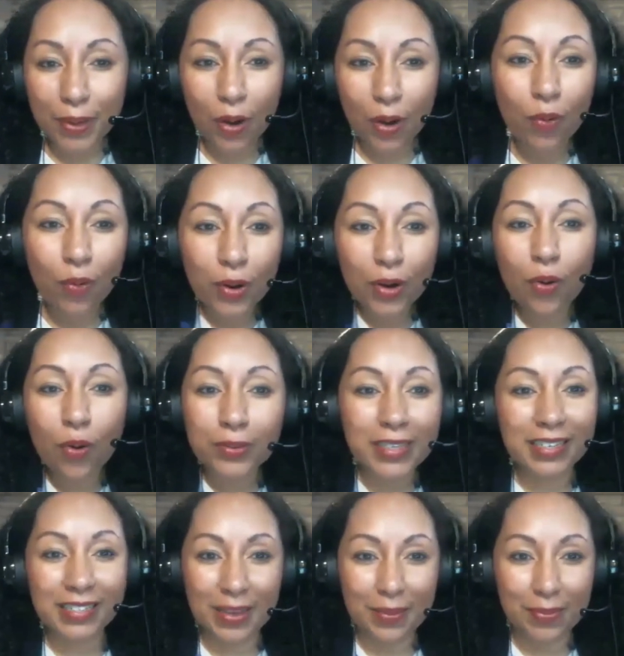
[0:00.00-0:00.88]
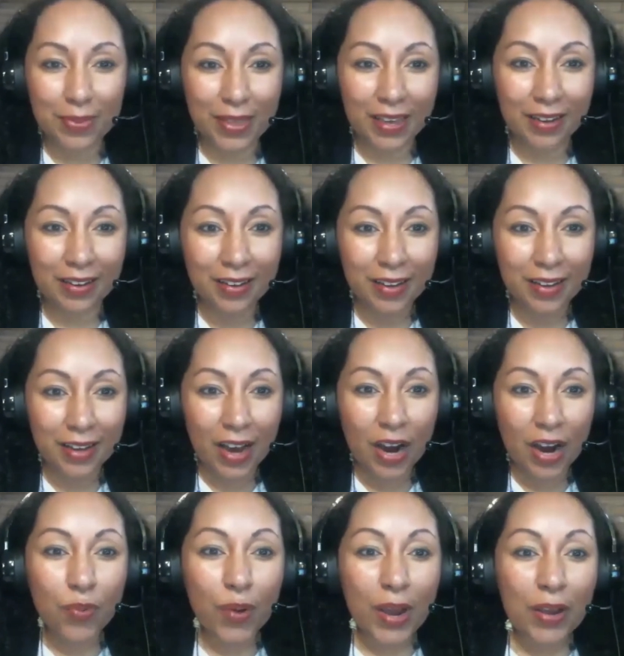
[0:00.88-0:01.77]
holding something
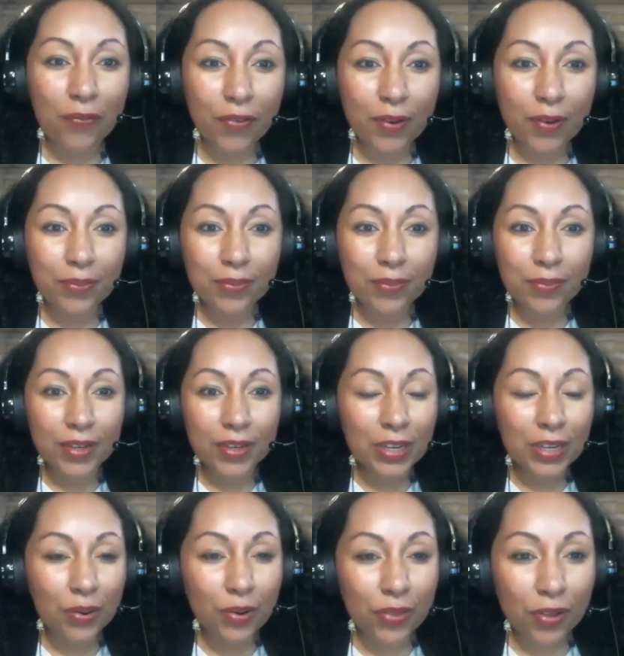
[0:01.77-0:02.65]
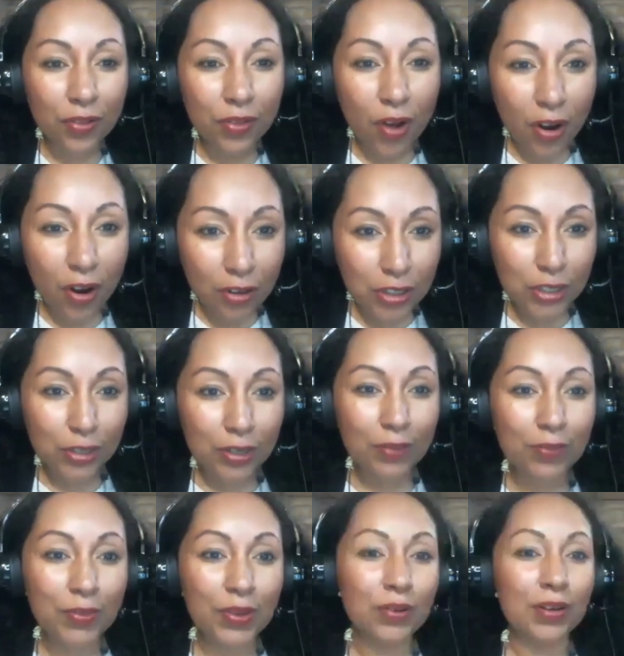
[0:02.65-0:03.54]
away from the larger
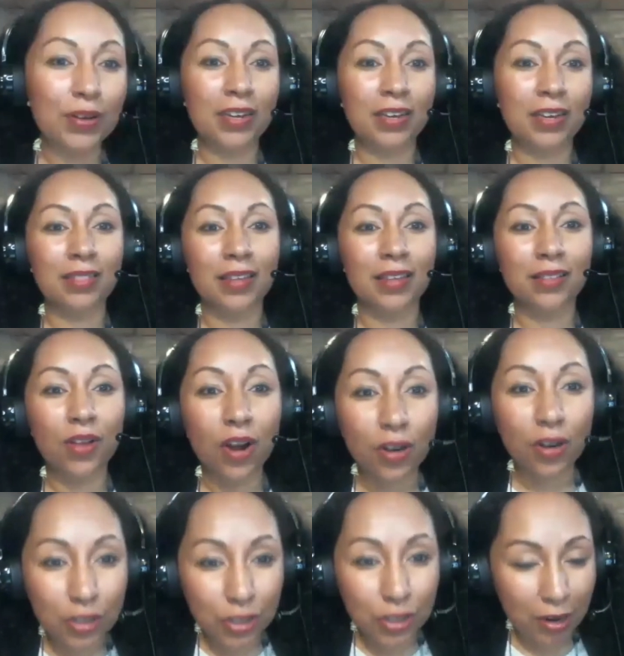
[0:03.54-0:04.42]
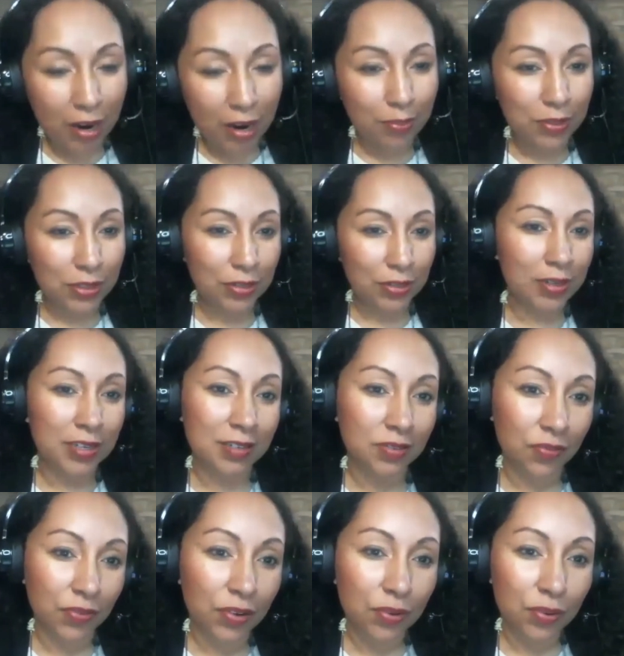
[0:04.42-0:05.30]
community and the larger opportunities
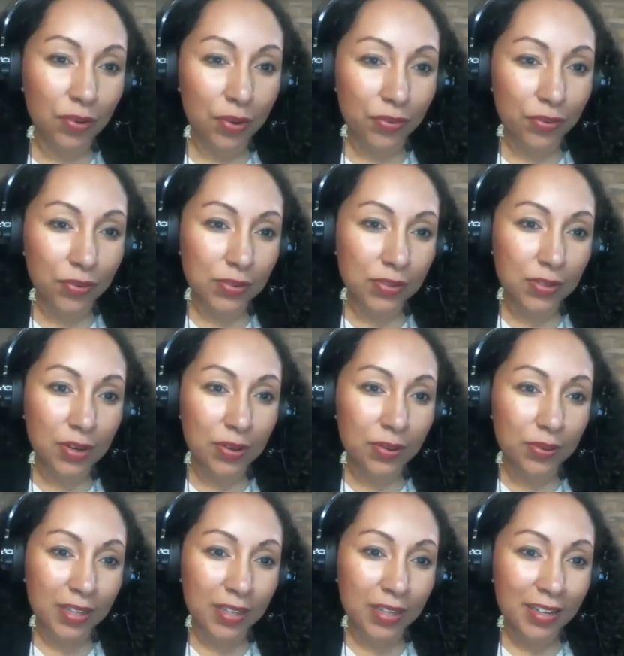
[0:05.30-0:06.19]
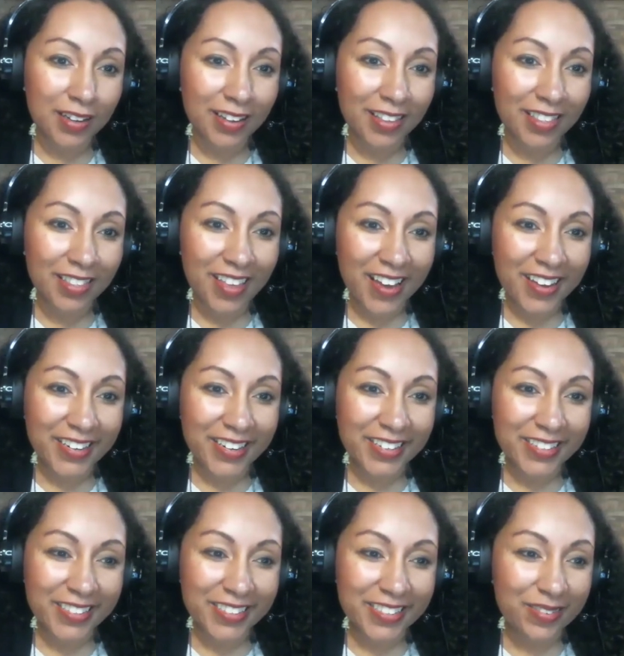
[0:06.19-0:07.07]
for growth. So that
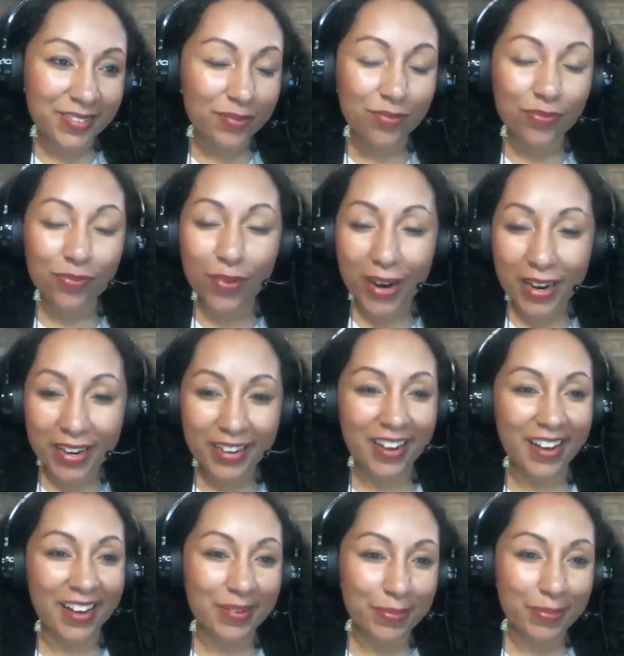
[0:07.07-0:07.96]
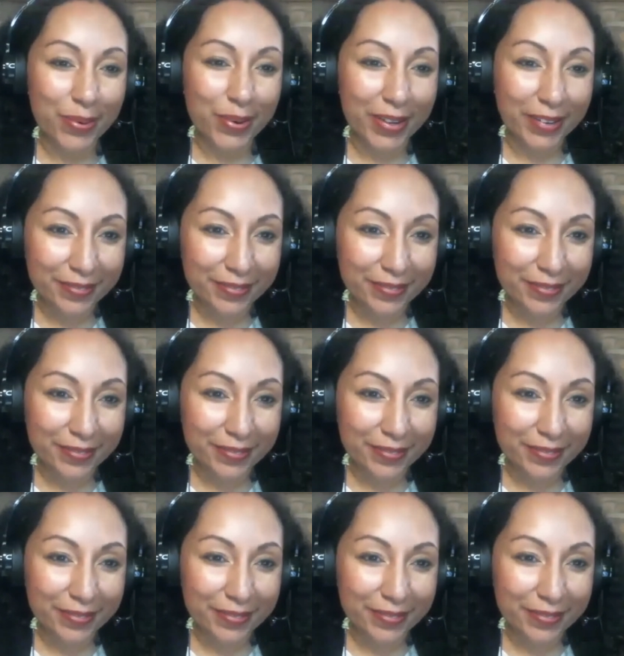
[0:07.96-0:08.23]
is right on point.